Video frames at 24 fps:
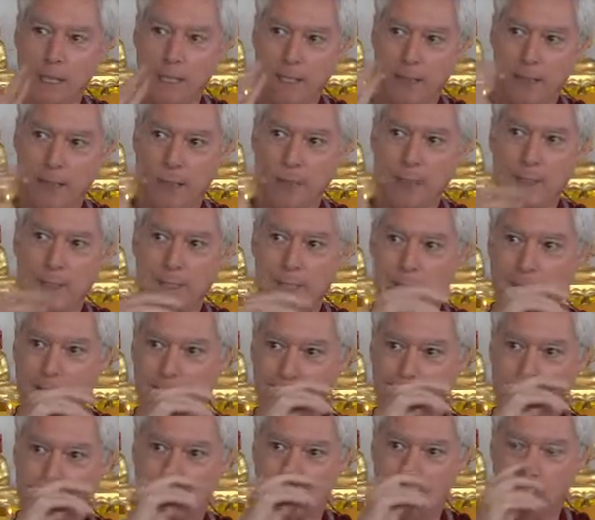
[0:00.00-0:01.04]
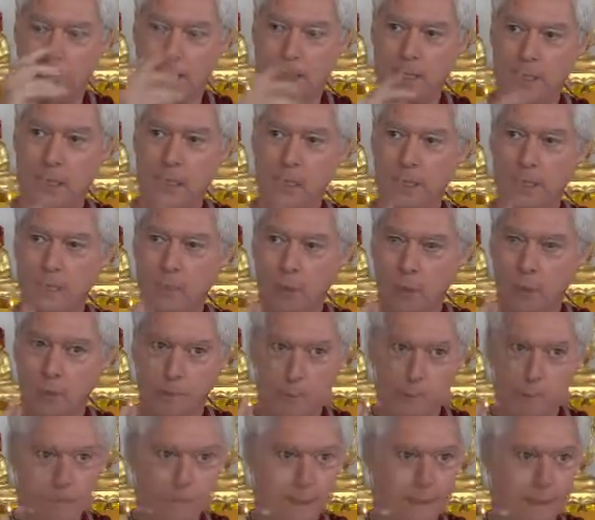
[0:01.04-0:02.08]
he would make through his telescope
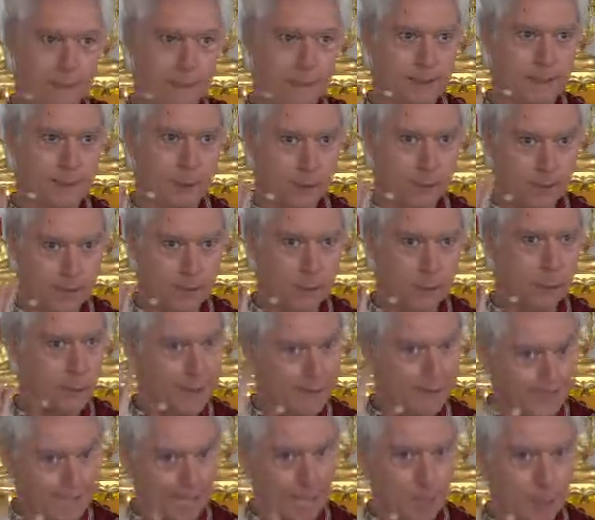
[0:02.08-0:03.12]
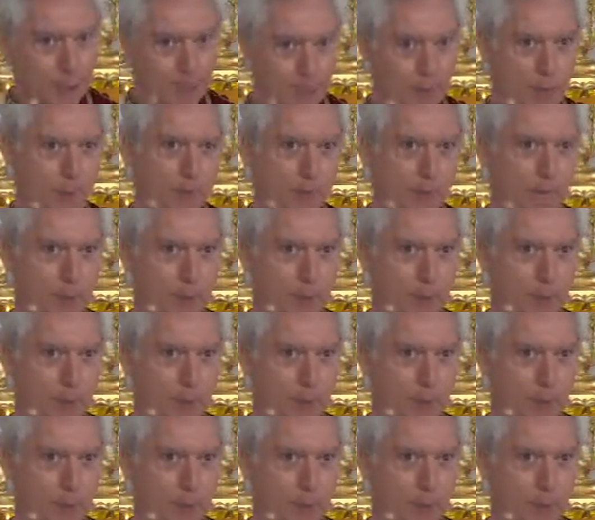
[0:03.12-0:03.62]
would be ones that would actually tell him